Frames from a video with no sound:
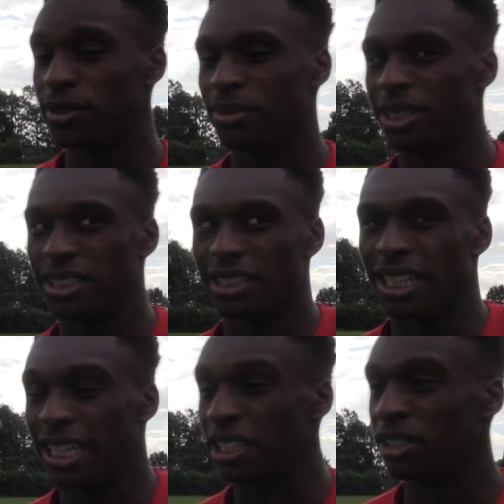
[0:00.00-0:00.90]
for me is
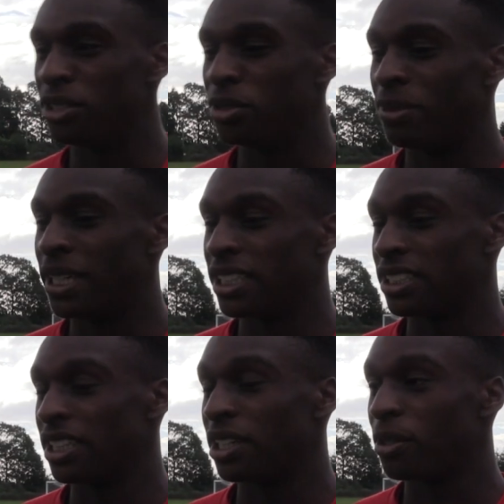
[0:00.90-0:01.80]
like a new playing
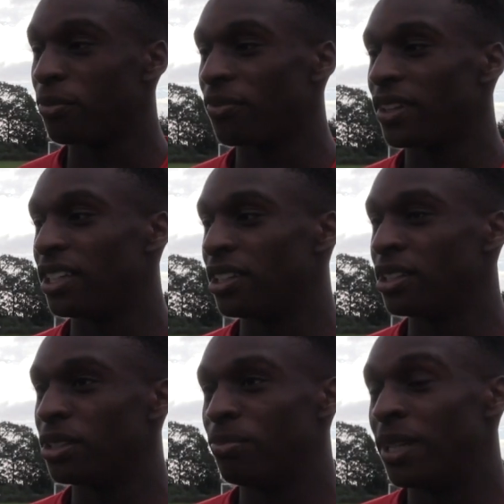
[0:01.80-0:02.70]
style you
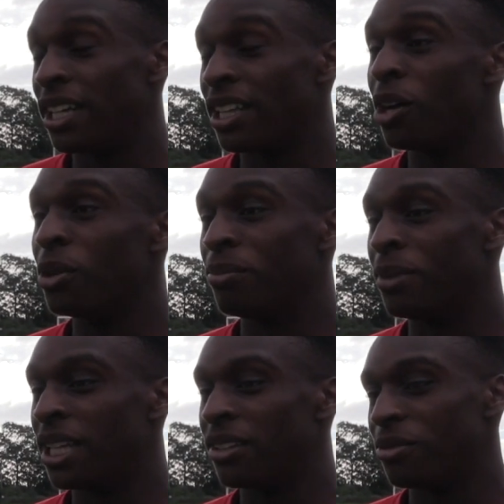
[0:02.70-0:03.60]
know, playing now with
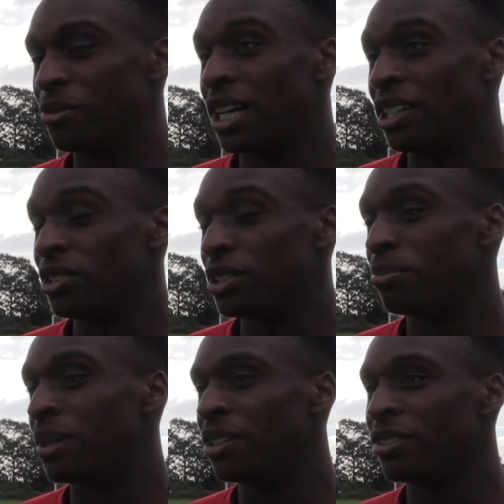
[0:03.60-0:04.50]
men, where I used to
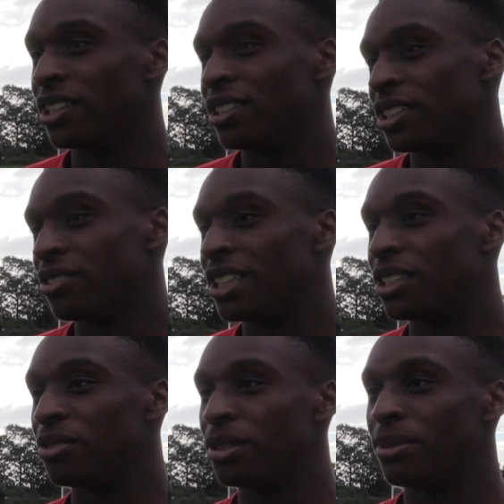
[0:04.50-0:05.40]
play with under
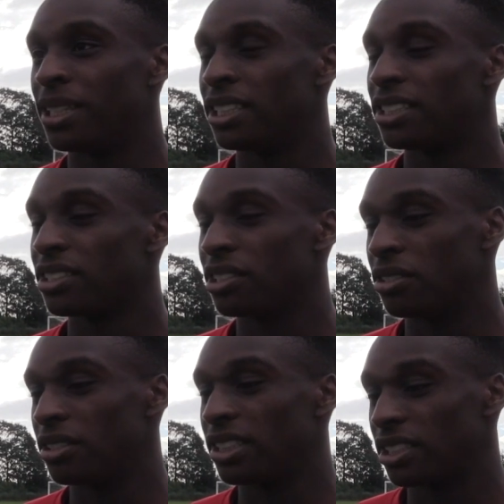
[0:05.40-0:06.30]
23 players, so
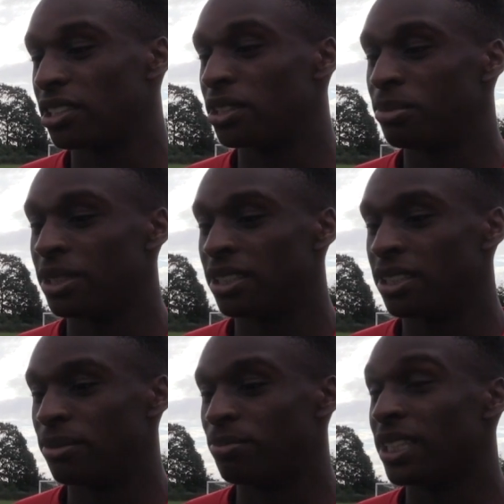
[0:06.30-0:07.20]
it's going to be a
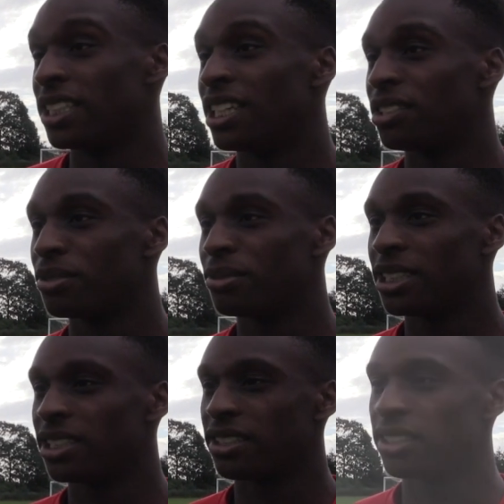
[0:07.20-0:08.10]
big challenge for me this